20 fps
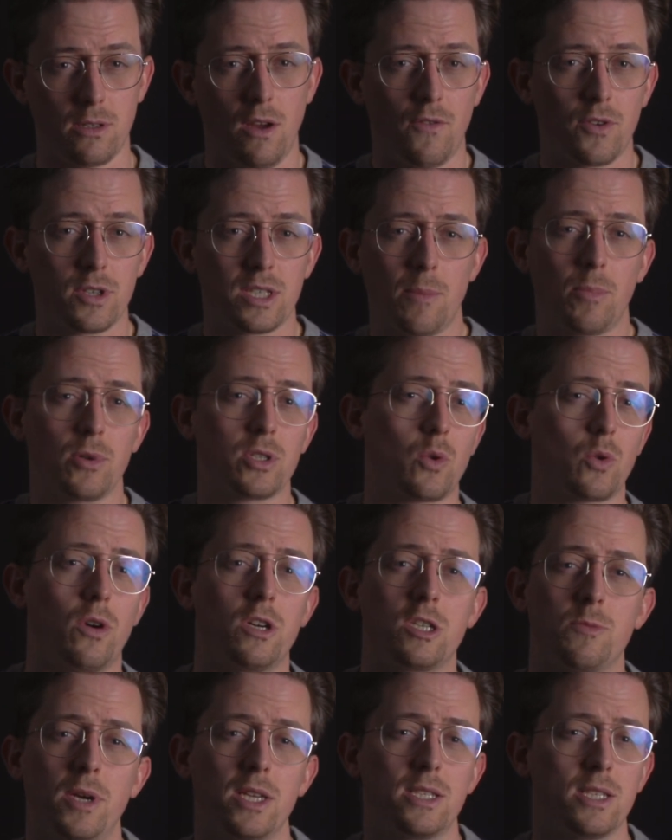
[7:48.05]
For example,
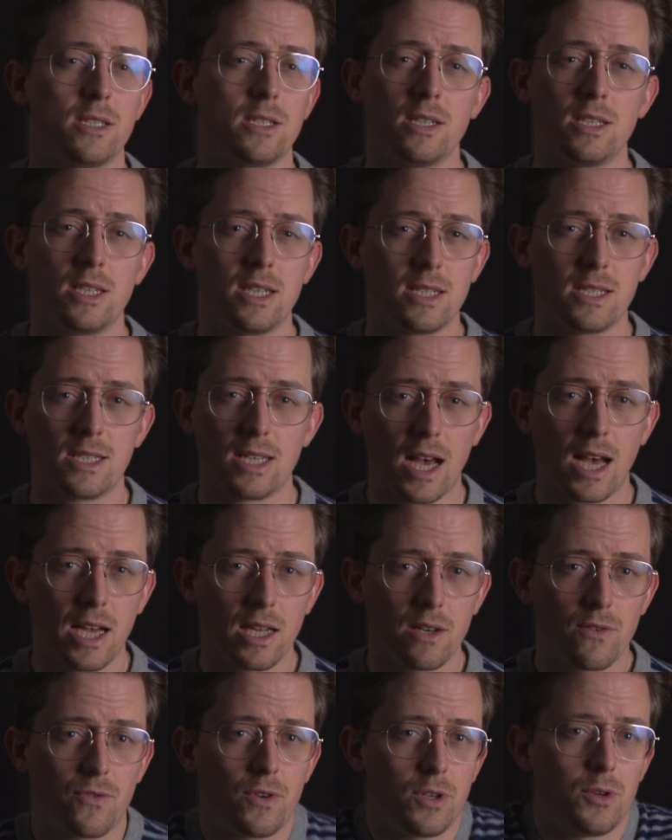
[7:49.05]
Squarespace isn't
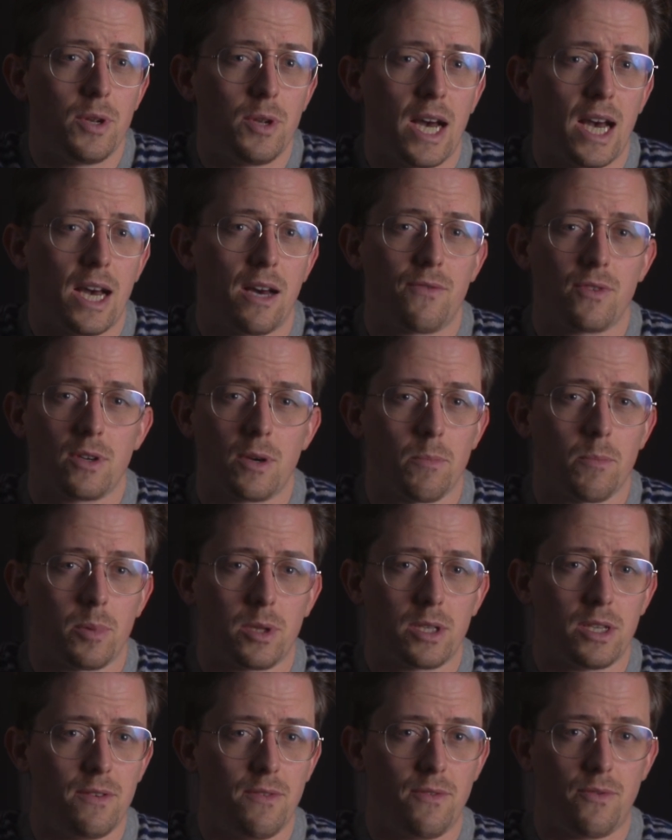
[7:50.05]
designed for you to have
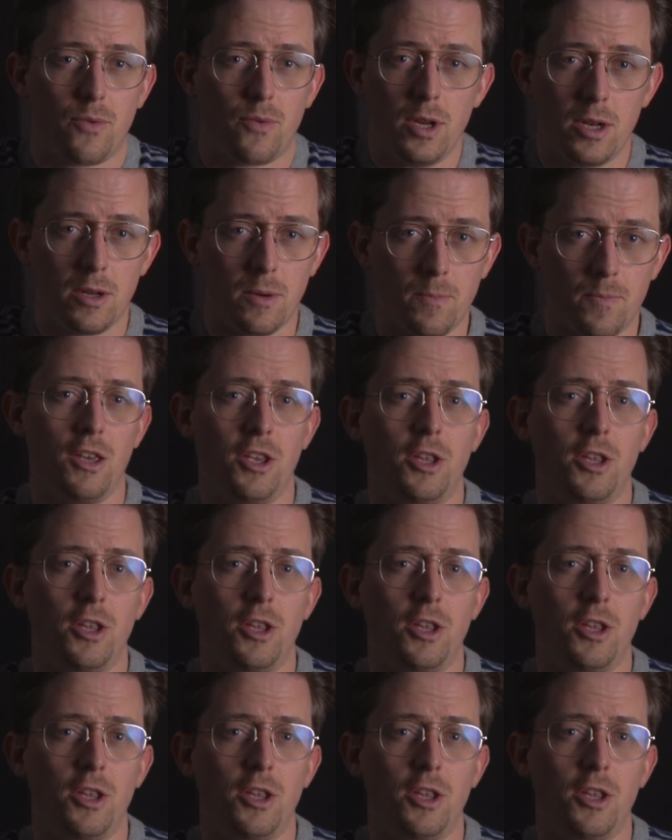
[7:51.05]
complete freedom.